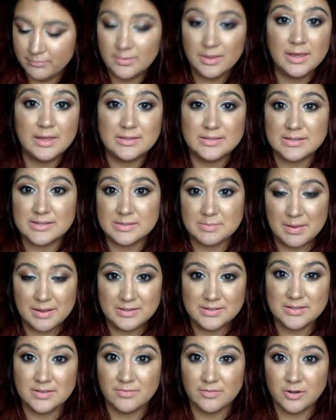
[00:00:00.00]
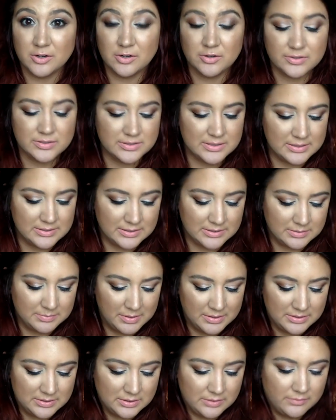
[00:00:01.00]
it's expensive, girls, it's
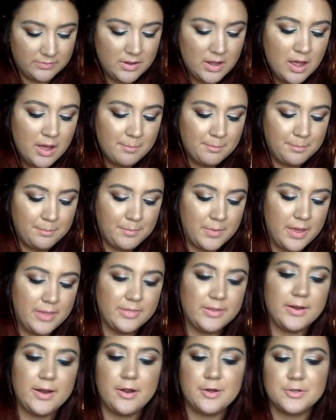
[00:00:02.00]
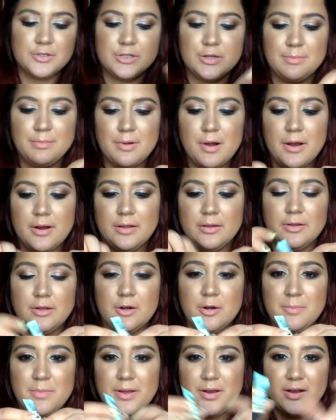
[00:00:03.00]
expensive. And then I also brought a
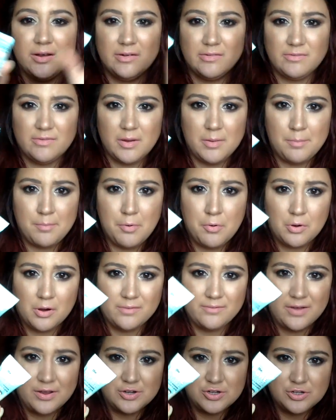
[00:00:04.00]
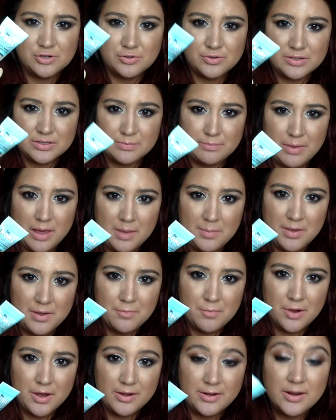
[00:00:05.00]
little bit of Porefessional, this baby
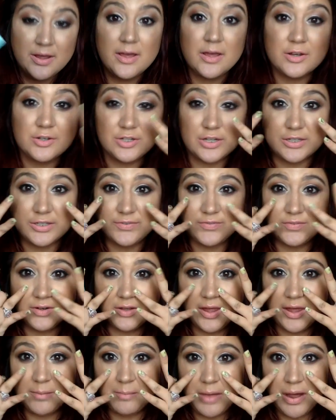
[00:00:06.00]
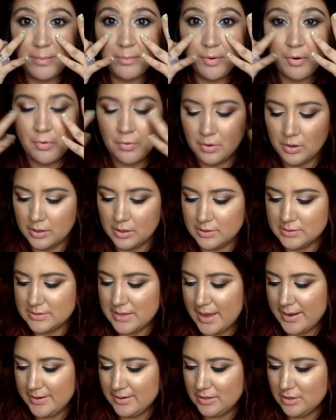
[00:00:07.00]
one, just for like my pores.
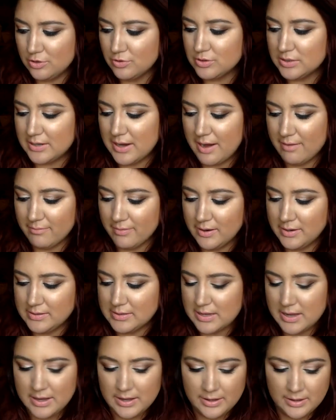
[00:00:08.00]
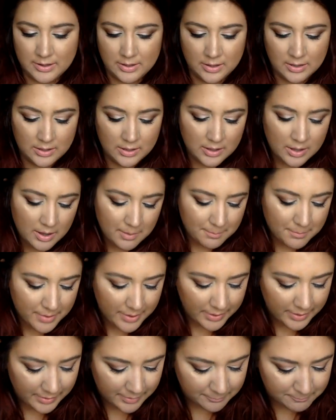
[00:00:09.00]
I didn't use it every day,
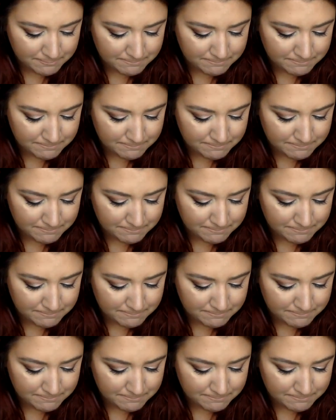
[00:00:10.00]
but